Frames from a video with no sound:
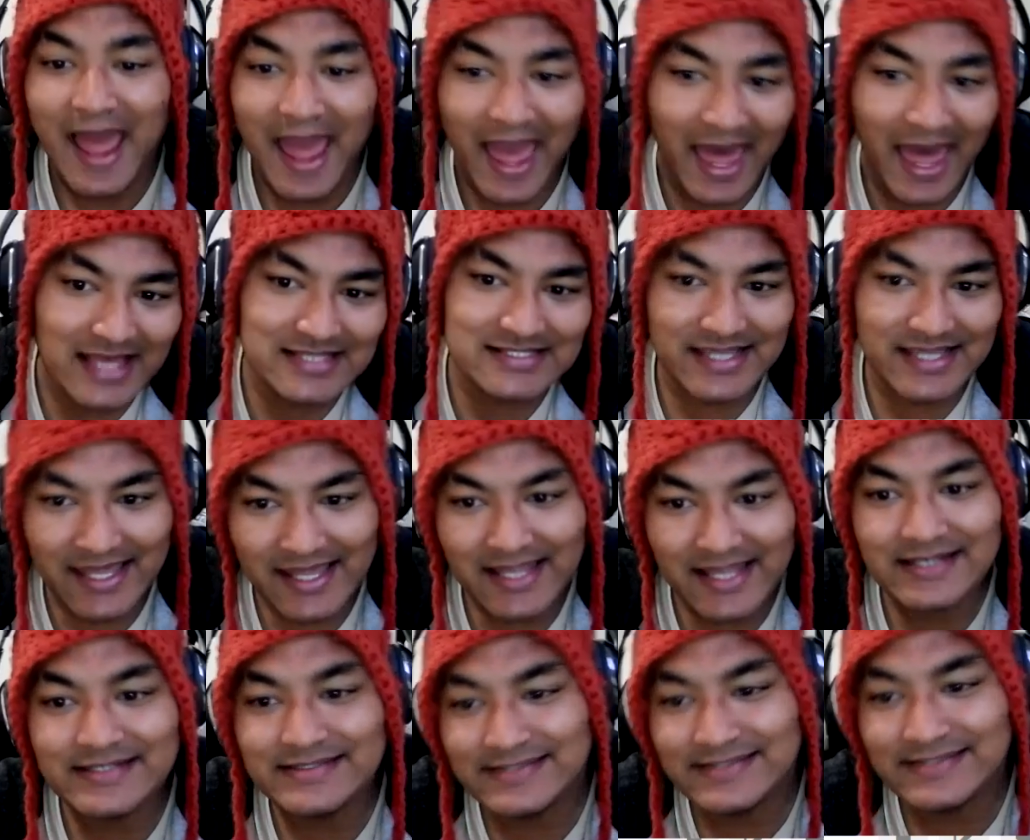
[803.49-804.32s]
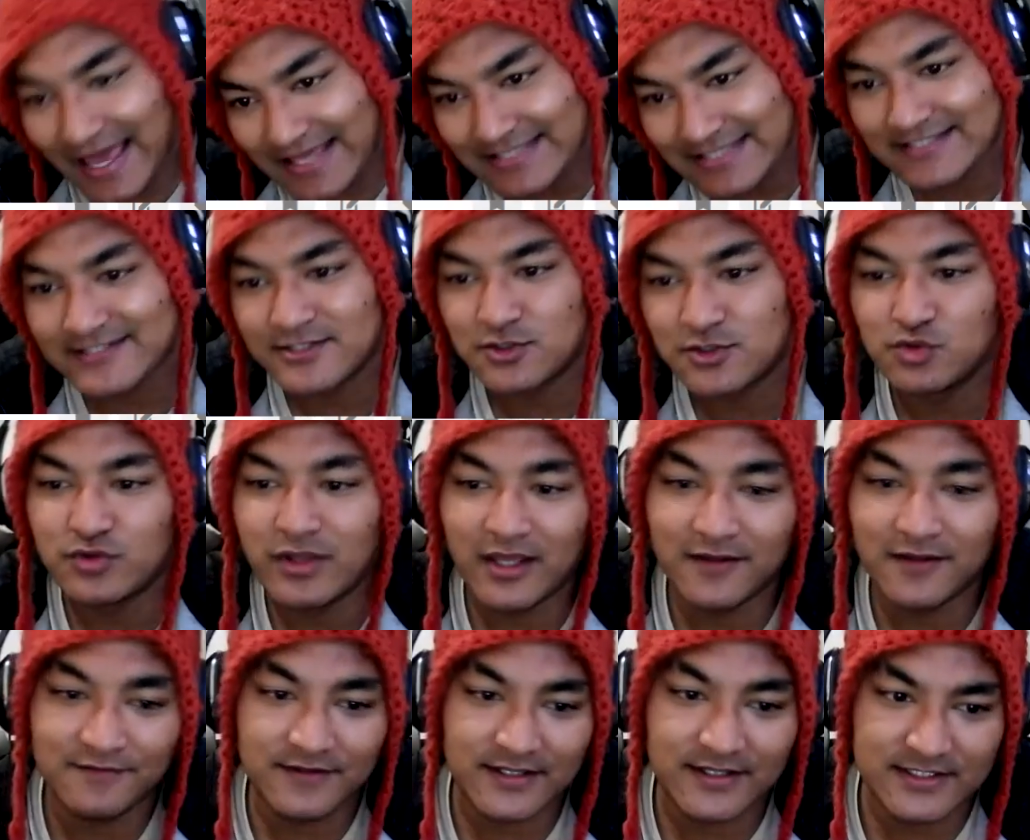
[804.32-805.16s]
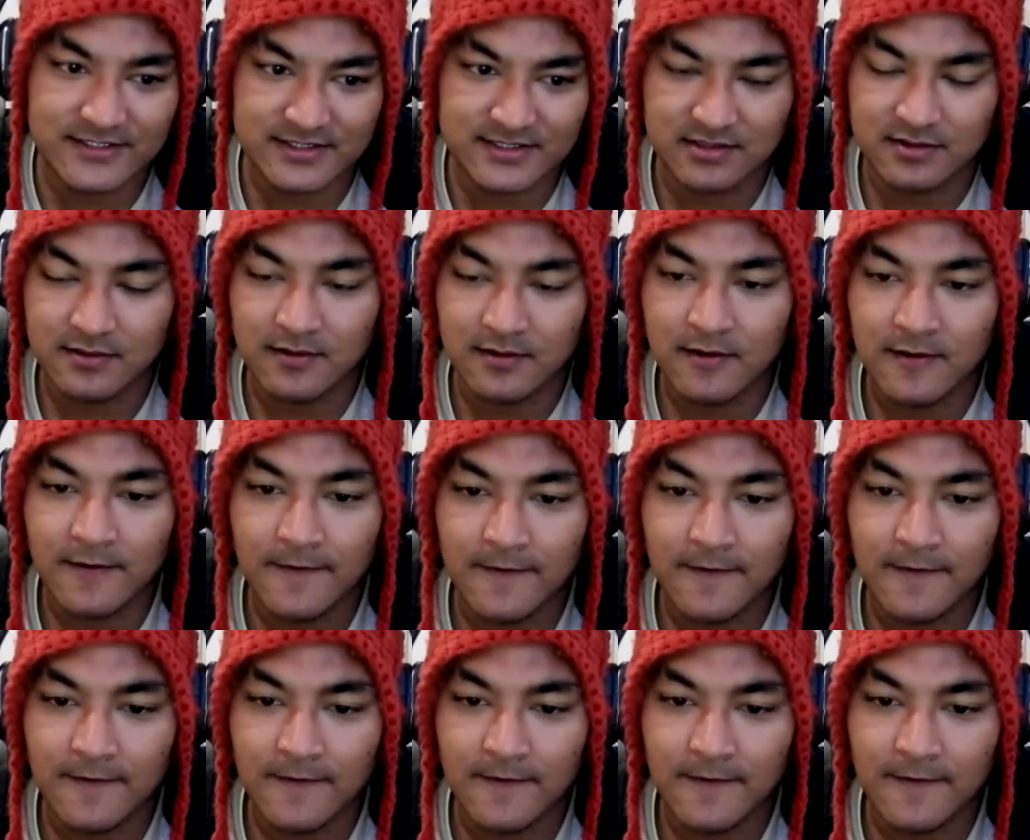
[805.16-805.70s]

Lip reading: as a dash to the aviation.